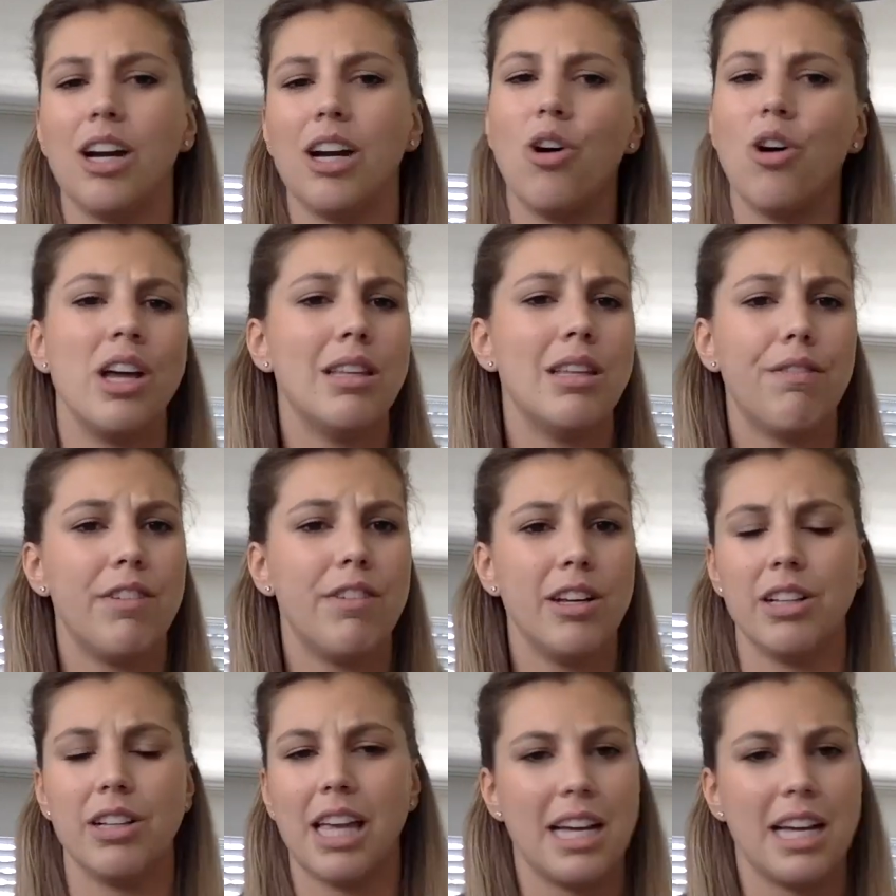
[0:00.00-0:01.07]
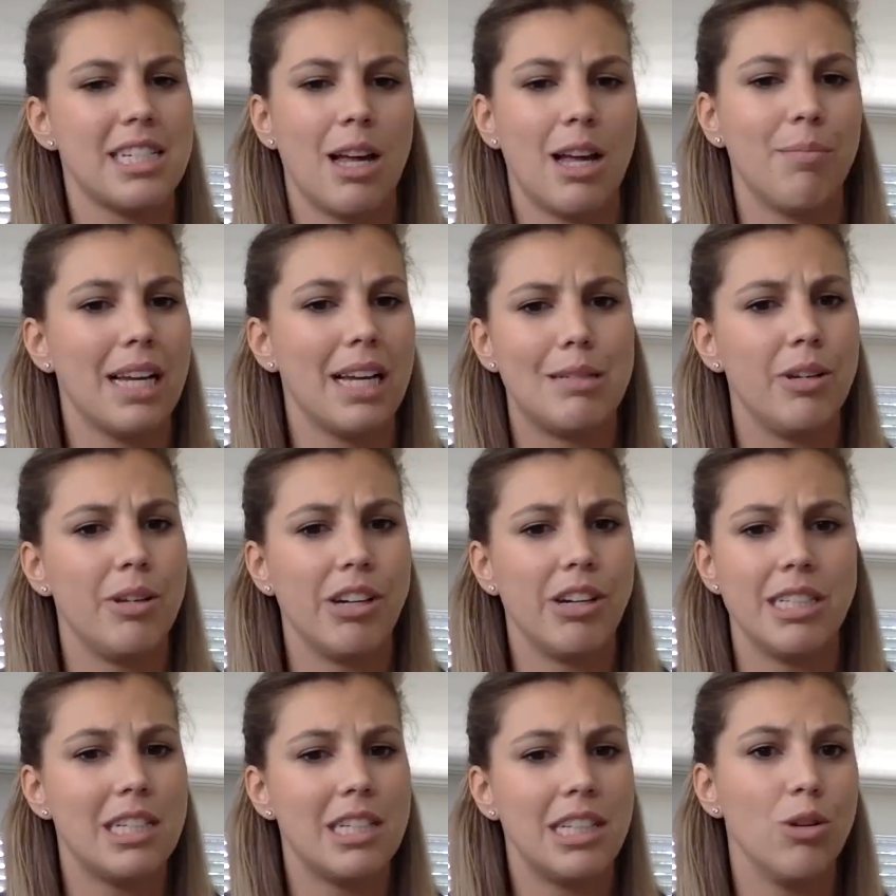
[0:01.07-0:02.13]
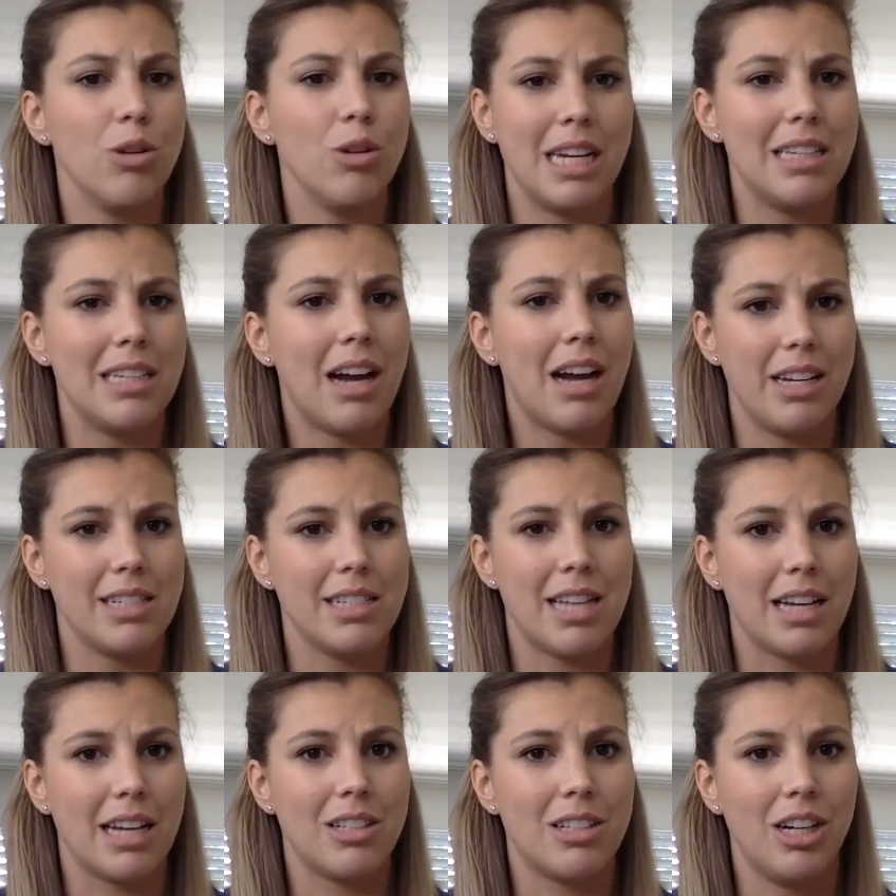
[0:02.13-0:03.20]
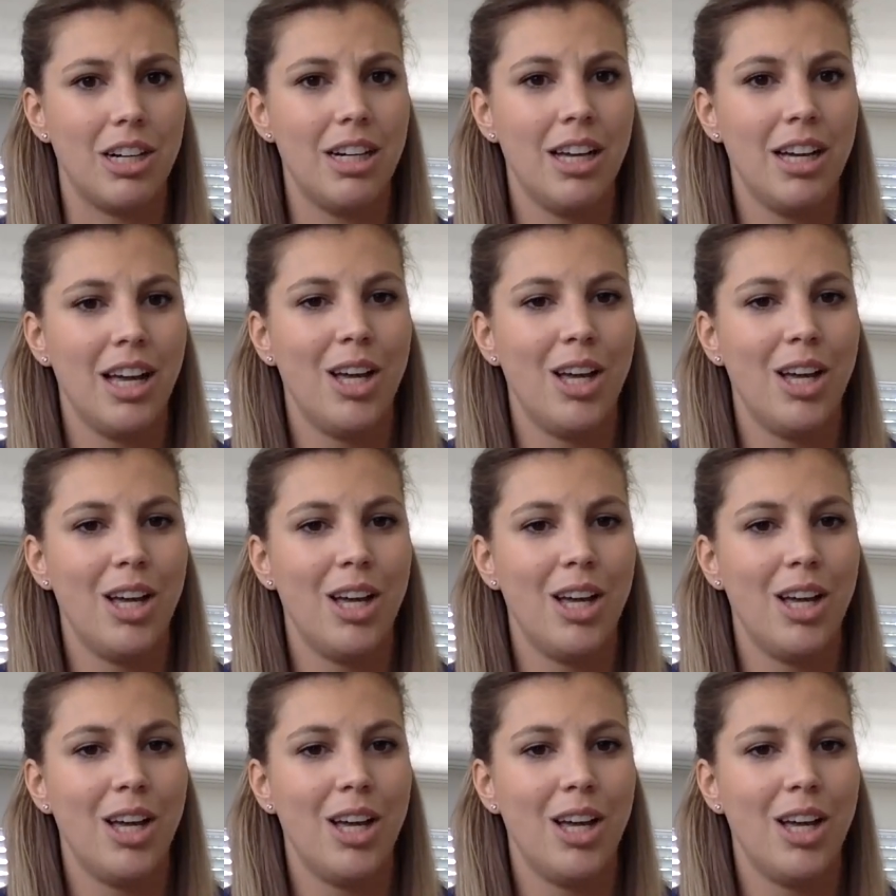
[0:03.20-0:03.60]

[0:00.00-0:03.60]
go in the field, get some experience in the humanitarian sector,